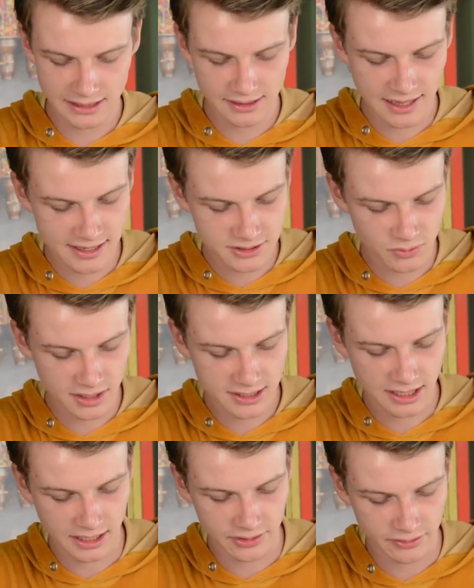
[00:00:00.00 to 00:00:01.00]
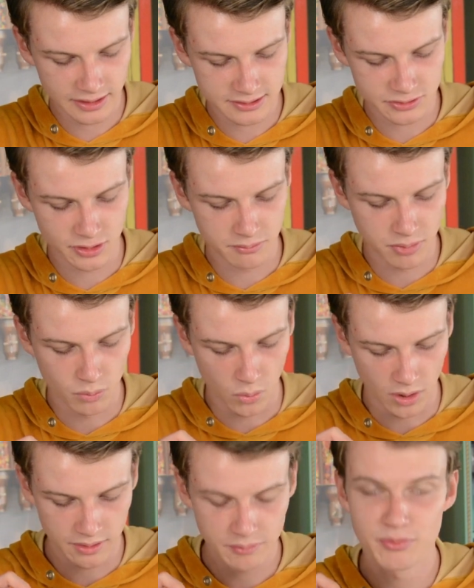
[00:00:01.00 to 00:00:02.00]
that lays right here is number
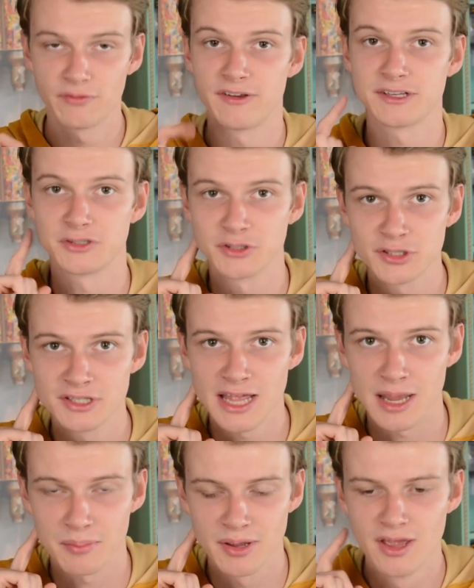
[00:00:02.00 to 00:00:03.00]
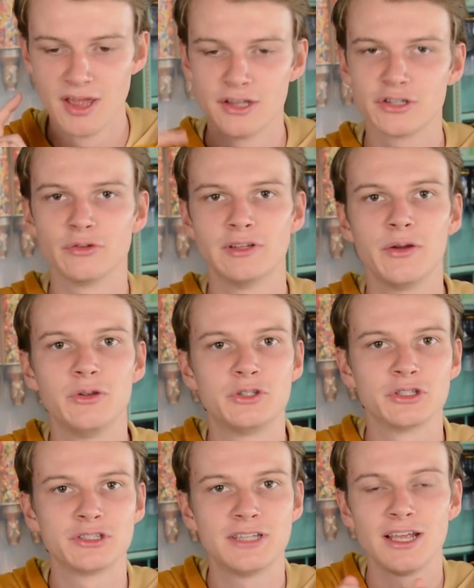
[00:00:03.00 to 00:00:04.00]
1, Professor Snape. So now you
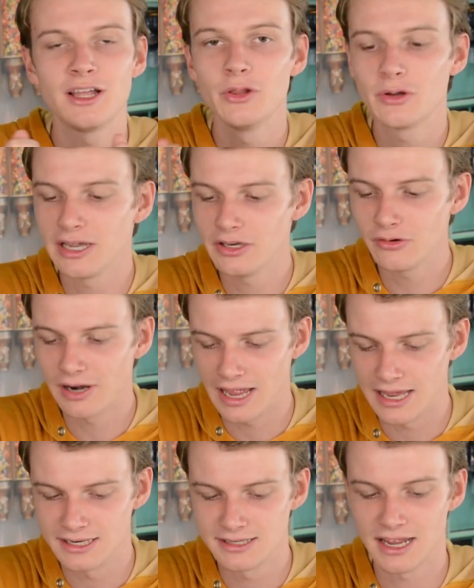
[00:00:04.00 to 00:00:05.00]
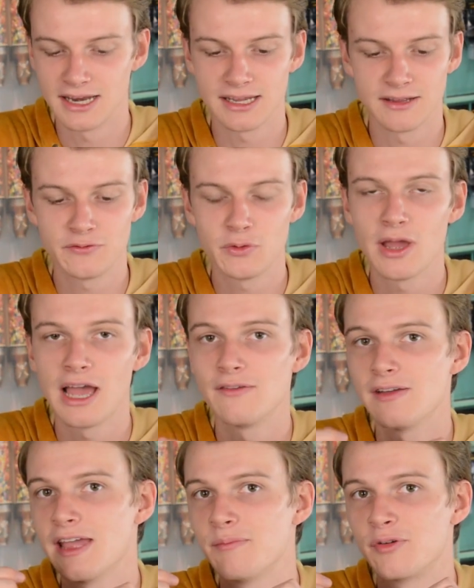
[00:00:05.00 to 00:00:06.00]
just take a look at your hand, and if you
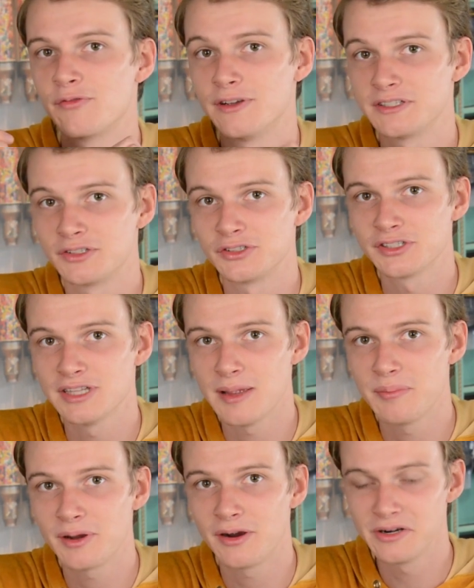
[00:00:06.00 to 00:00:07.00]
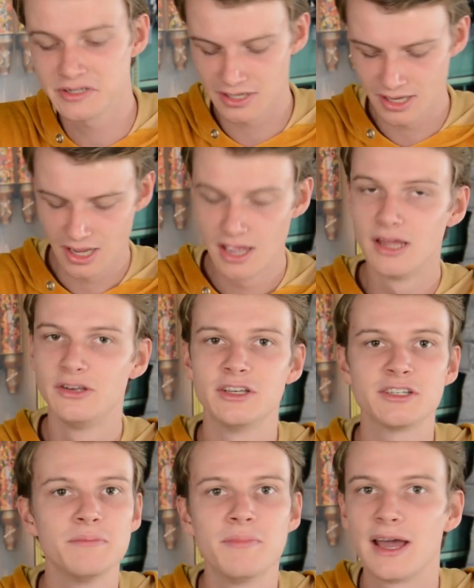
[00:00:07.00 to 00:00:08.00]
have a Professor Snape card,
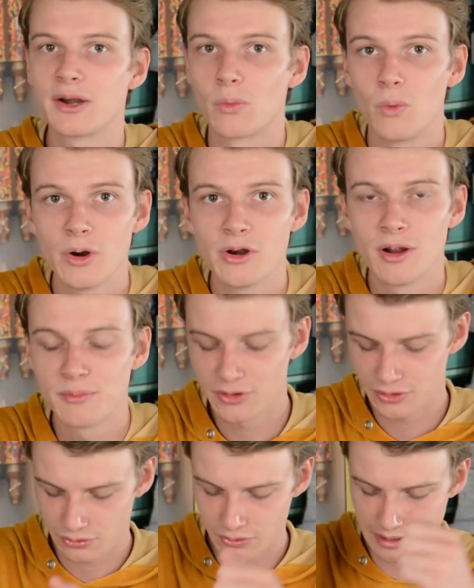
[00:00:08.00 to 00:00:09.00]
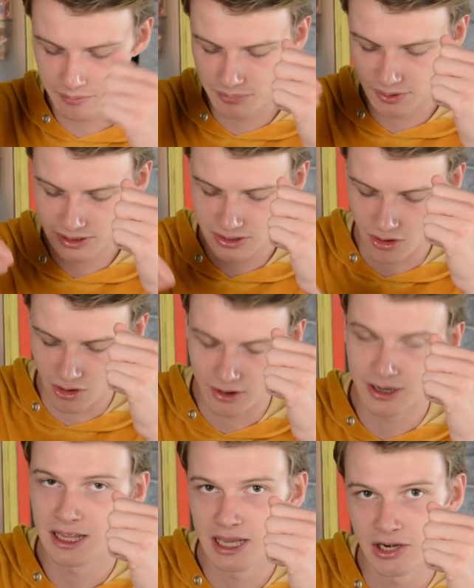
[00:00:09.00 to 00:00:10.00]
doesn't matter what number, you can put it
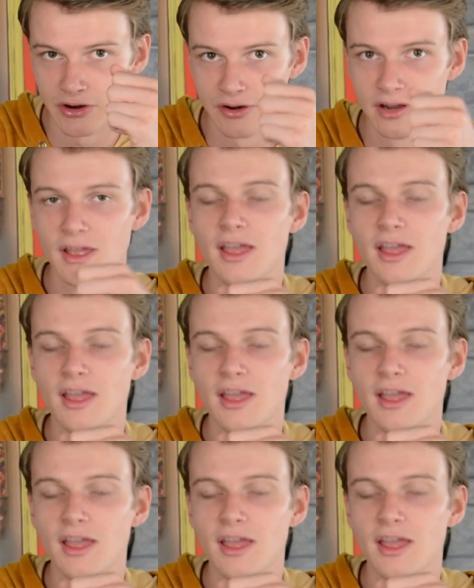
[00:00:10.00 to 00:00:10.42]
on here.